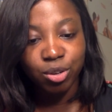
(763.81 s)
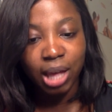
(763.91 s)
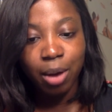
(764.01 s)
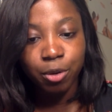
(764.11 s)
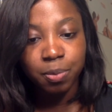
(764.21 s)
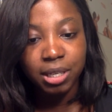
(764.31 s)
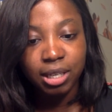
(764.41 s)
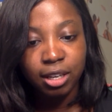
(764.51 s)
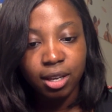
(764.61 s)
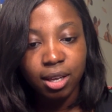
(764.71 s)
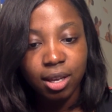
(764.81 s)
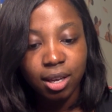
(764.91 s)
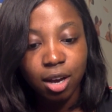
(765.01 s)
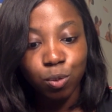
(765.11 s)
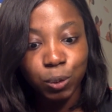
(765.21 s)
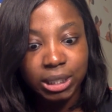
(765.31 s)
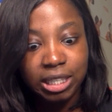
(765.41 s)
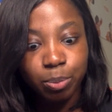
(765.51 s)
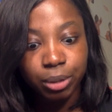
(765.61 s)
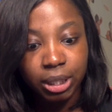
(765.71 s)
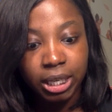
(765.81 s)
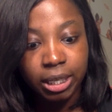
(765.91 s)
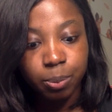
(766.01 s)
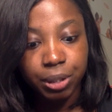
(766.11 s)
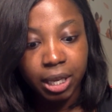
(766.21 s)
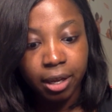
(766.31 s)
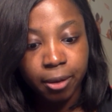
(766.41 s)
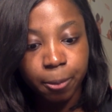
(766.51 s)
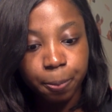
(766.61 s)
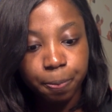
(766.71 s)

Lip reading: That would be a really brilliant plan.